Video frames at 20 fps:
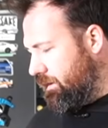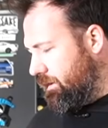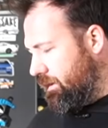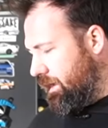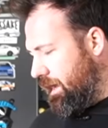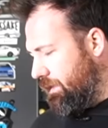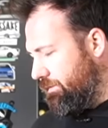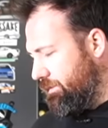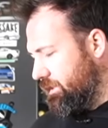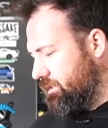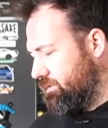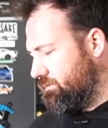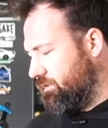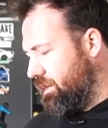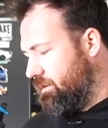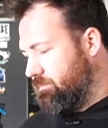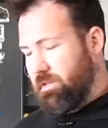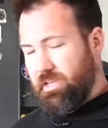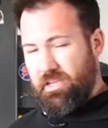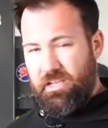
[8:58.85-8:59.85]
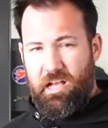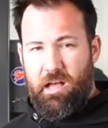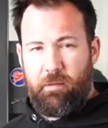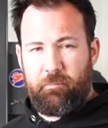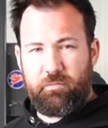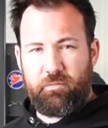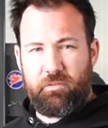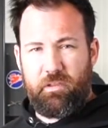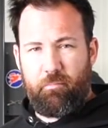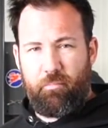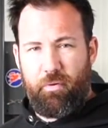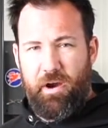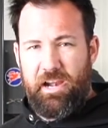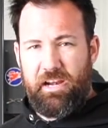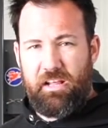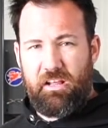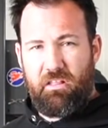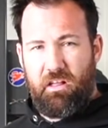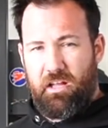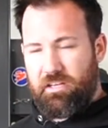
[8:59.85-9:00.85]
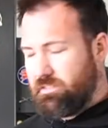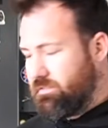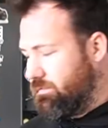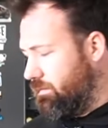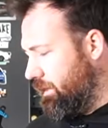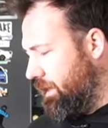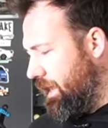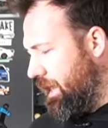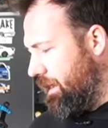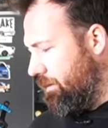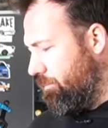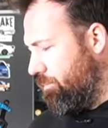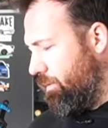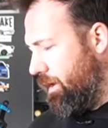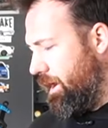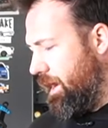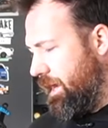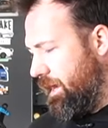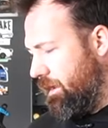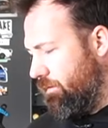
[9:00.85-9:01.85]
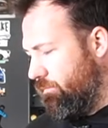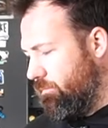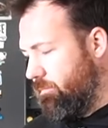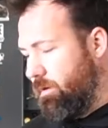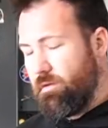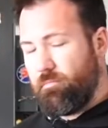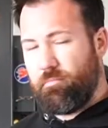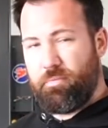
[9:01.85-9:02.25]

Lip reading: the Extreme kit comes with a braided clutch line and a remote